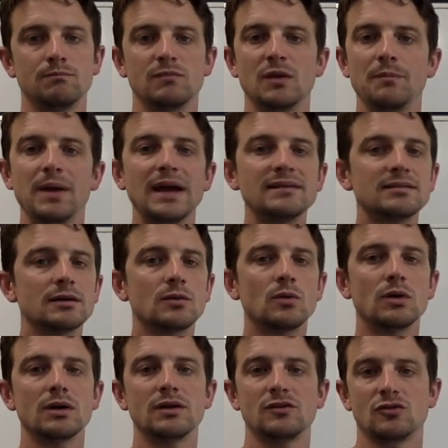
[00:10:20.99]
The basic
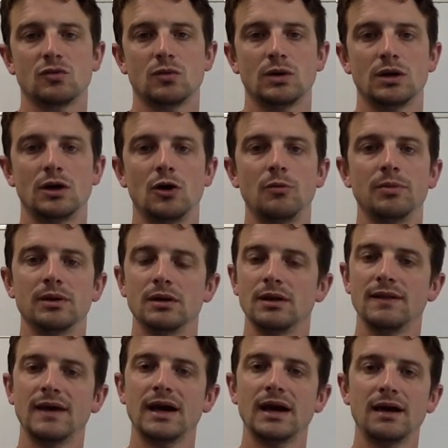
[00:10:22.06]
one is twin open,
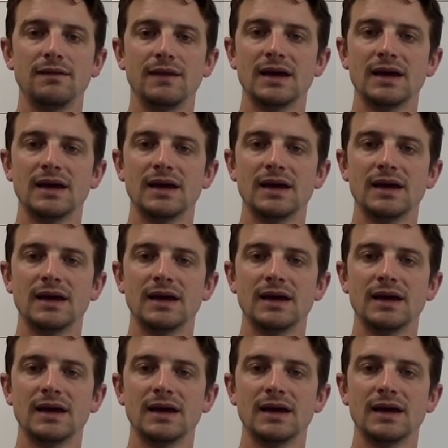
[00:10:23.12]
and